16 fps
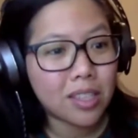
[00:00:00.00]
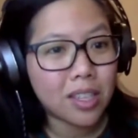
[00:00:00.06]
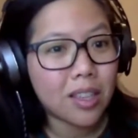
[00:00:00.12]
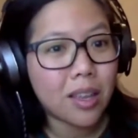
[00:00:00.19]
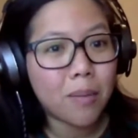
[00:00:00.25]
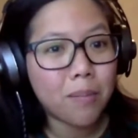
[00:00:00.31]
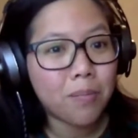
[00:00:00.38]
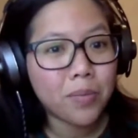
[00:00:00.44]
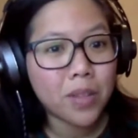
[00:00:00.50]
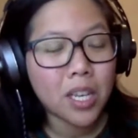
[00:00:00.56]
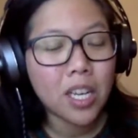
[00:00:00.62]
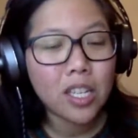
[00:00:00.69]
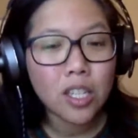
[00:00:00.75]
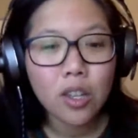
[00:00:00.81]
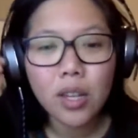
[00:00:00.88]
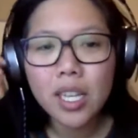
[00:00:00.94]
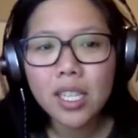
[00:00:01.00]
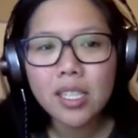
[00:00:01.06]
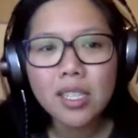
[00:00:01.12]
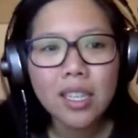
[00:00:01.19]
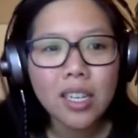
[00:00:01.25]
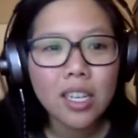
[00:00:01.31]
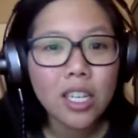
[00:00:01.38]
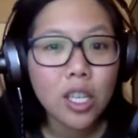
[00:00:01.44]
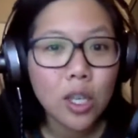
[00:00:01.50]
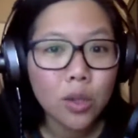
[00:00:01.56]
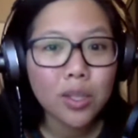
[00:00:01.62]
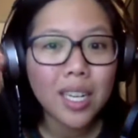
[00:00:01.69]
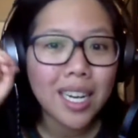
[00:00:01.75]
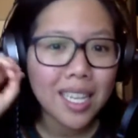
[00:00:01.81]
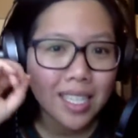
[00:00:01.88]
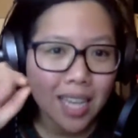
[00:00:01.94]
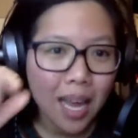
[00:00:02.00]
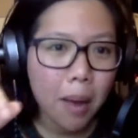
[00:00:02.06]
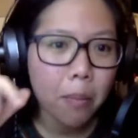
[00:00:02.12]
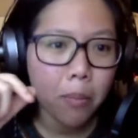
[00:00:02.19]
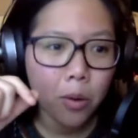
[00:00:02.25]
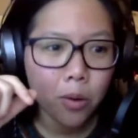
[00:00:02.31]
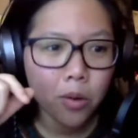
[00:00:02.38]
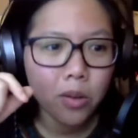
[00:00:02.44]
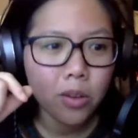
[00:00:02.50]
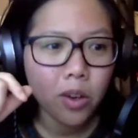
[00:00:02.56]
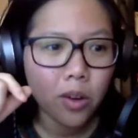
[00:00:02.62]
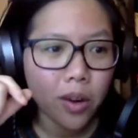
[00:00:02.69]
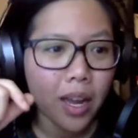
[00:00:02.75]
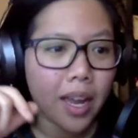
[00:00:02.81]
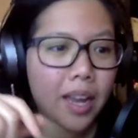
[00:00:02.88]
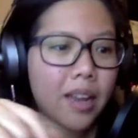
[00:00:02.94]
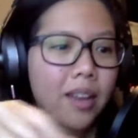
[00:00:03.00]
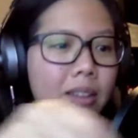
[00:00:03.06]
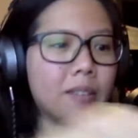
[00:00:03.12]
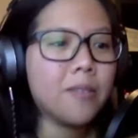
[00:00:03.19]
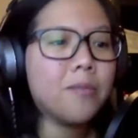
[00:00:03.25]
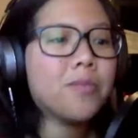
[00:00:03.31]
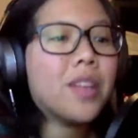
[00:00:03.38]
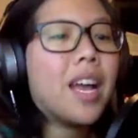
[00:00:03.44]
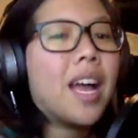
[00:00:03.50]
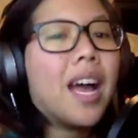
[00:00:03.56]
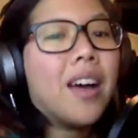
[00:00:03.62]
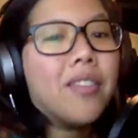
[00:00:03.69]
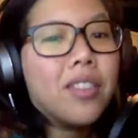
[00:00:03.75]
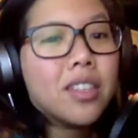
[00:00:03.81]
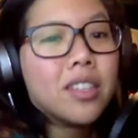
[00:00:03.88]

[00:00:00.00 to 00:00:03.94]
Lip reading: them. So let's use an example. Okay. I have